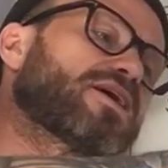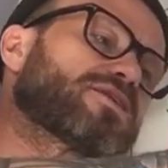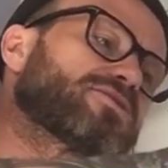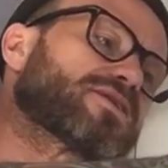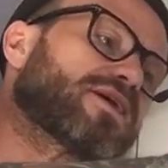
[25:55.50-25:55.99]

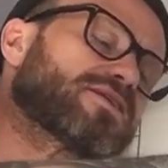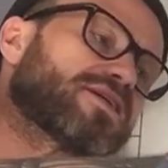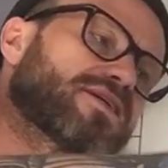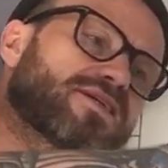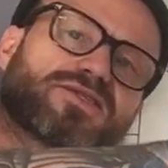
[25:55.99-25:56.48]
twist
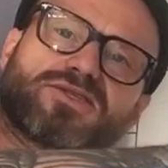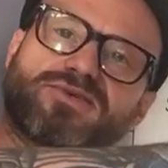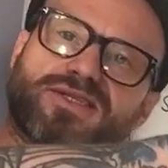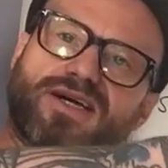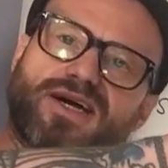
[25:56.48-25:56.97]
cutting is to
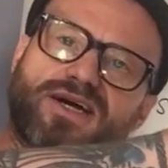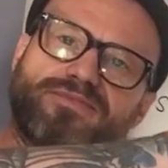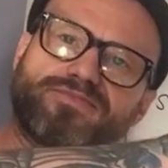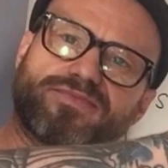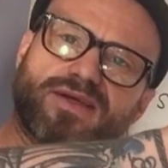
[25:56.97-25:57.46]
twist the
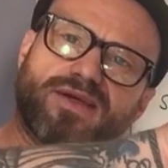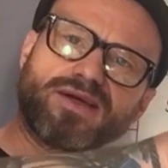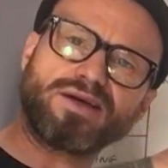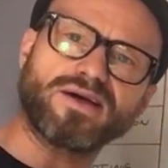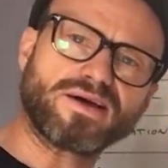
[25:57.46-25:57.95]
hair
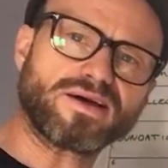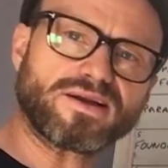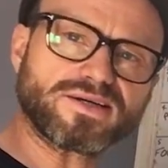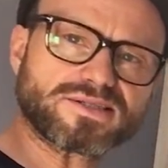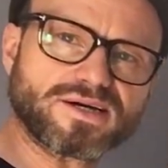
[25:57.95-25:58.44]

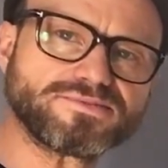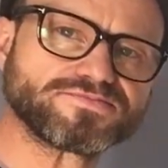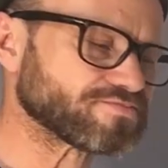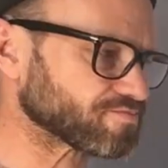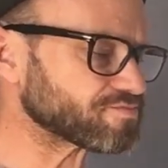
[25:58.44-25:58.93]
like so.
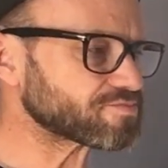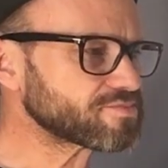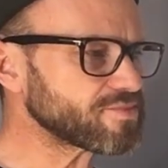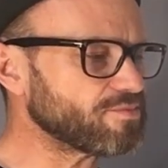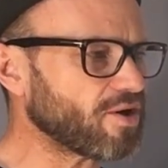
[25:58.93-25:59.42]

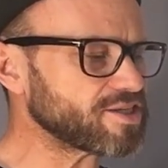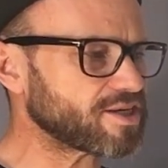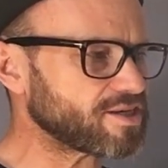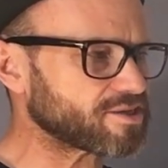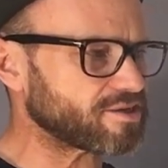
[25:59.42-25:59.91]
And what I
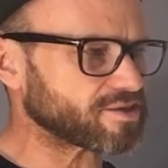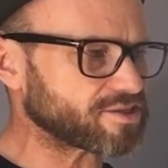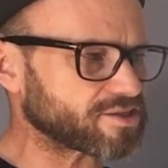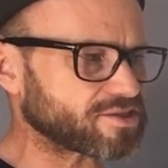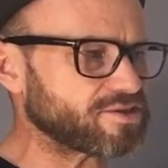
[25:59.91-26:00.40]
gently do is
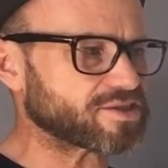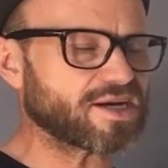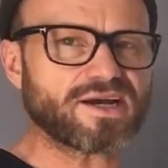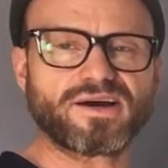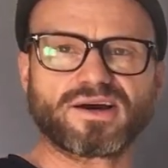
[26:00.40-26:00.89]
I just use
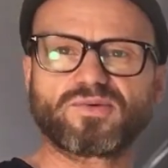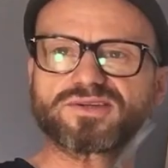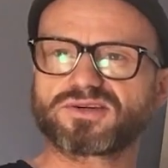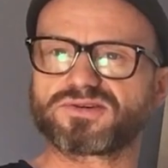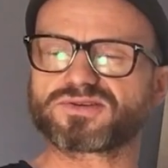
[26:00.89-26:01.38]
a
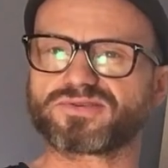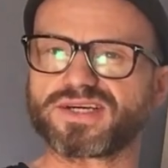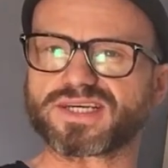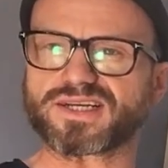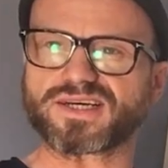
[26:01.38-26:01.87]
1, 2,
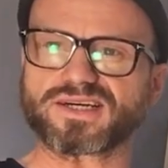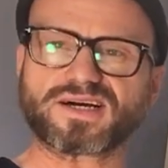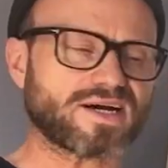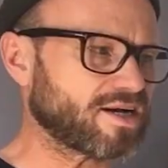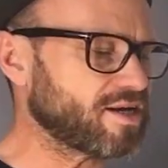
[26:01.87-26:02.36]
3 technique,
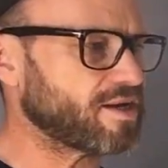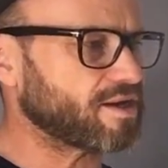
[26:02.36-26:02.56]
okay?